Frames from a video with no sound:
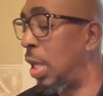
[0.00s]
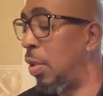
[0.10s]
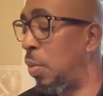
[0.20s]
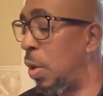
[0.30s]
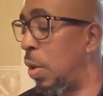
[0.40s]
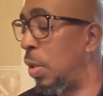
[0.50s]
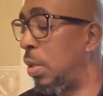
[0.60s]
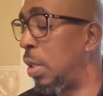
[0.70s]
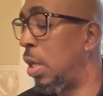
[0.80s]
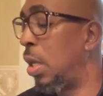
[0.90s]
In other
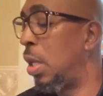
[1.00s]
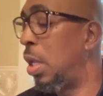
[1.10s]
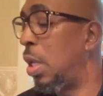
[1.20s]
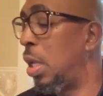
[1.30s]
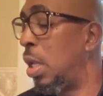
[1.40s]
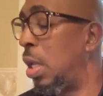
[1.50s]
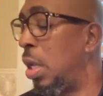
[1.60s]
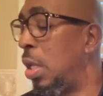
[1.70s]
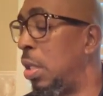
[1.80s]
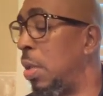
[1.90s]
words,
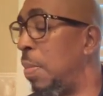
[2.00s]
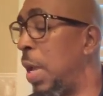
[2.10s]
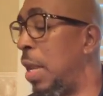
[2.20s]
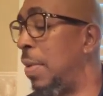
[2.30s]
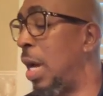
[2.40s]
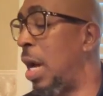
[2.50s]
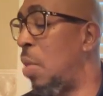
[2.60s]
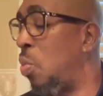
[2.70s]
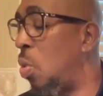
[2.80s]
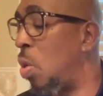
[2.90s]
the man of
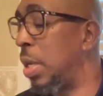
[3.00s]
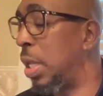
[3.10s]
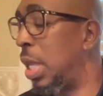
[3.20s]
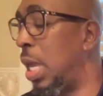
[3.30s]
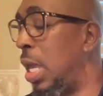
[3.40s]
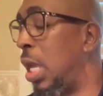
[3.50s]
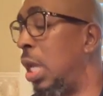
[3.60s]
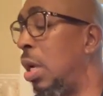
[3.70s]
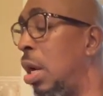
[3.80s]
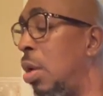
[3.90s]
God warned the
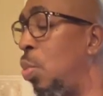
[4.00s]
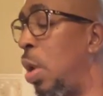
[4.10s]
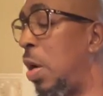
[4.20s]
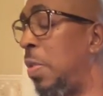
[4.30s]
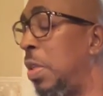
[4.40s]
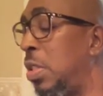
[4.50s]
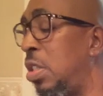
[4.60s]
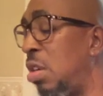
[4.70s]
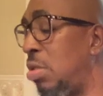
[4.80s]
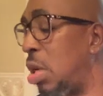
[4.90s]
king of where the
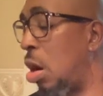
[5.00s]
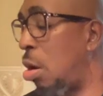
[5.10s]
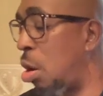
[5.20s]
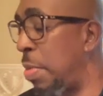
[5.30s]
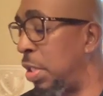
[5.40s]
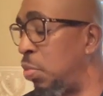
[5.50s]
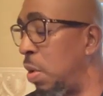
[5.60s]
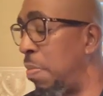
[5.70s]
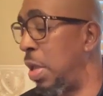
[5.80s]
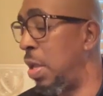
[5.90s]
Syrian armies
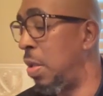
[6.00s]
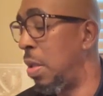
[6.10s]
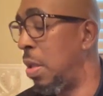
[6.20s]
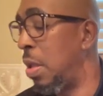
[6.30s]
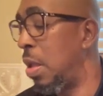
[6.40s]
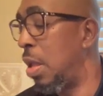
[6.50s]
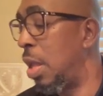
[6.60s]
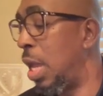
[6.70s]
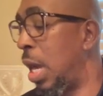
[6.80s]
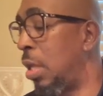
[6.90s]
would be
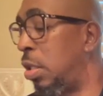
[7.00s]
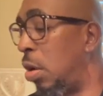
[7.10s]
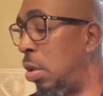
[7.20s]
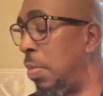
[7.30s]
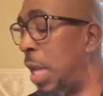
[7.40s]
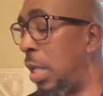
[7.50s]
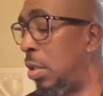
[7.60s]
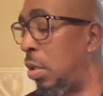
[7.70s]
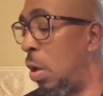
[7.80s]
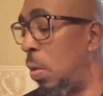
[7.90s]
and told him
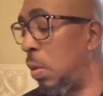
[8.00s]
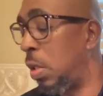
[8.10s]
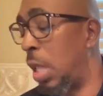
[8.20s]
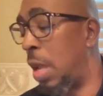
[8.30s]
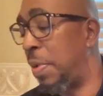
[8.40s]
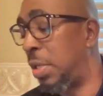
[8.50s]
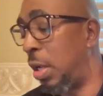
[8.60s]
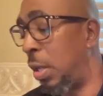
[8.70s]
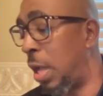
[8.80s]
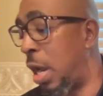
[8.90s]
not to go to that
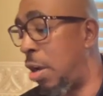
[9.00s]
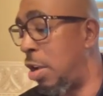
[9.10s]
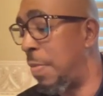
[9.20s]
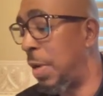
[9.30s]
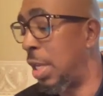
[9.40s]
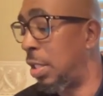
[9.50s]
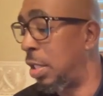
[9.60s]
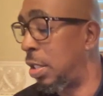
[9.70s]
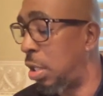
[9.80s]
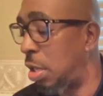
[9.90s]
particular area
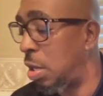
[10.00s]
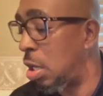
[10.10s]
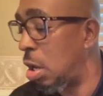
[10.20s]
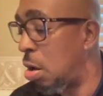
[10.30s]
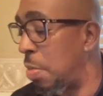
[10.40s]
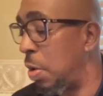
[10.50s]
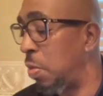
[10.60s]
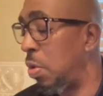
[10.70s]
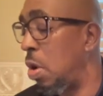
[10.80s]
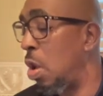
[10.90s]
because the Syrian
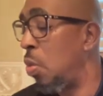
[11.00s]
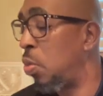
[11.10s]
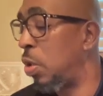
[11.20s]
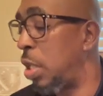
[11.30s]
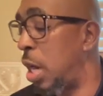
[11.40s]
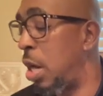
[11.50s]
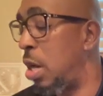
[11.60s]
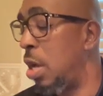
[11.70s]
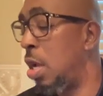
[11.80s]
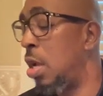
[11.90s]
army was
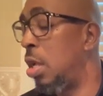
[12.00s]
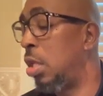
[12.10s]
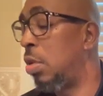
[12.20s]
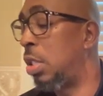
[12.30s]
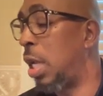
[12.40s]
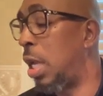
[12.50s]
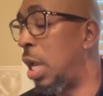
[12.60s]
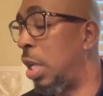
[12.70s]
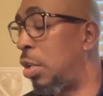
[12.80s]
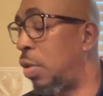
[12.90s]
there to
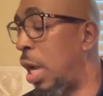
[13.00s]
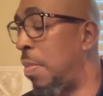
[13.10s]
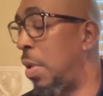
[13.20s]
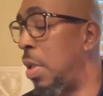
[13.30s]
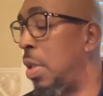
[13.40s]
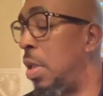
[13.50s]
set a trap